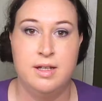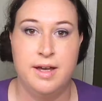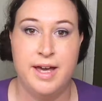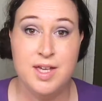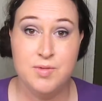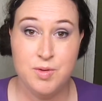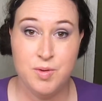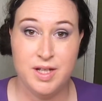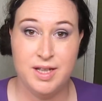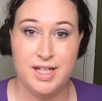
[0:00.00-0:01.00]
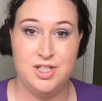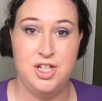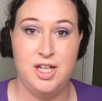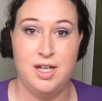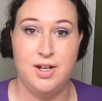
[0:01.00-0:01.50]
Hi everyone, Lychee
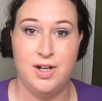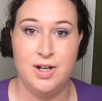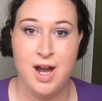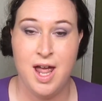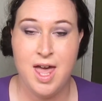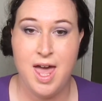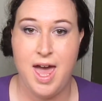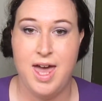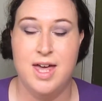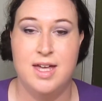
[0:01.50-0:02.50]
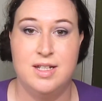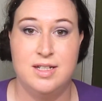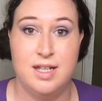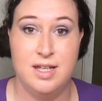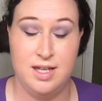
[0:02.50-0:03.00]
here, and
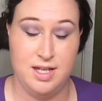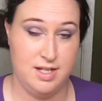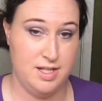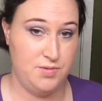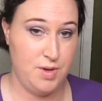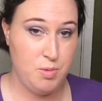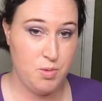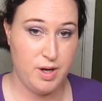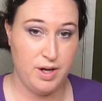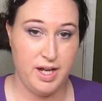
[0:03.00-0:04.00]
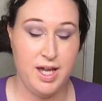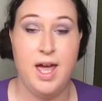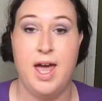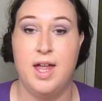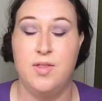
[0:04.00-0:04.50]
it is February,
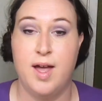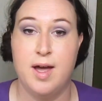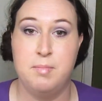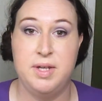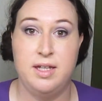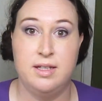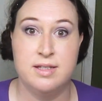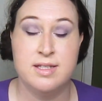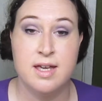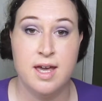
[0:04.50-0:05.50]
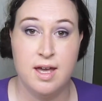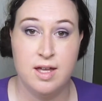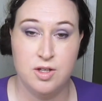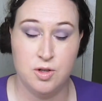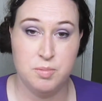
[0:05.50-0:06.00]
and that means
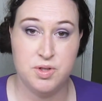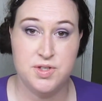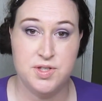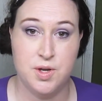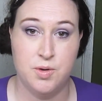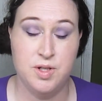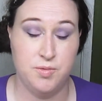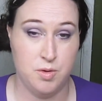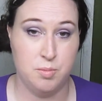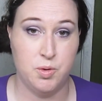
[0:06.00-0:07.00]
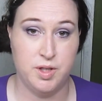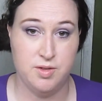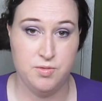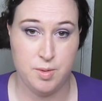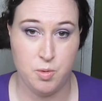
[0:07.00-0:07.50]
your birthstone, if you were born in
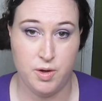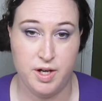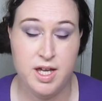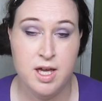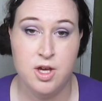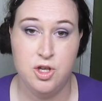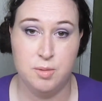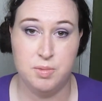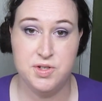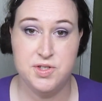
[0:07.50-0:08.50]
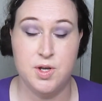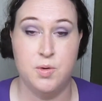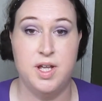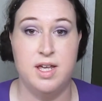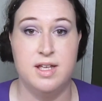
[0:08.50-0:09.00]
February, your
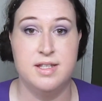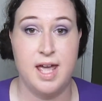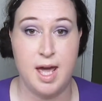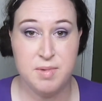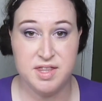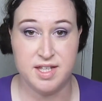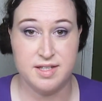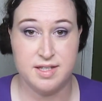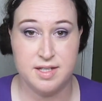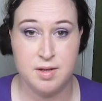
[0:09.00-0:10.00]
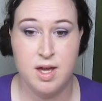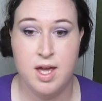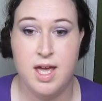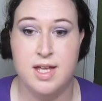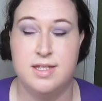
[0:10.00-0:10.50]
birthstone is amethyst.
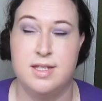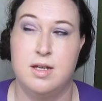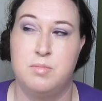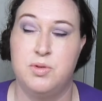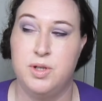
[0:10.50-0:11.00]
It's a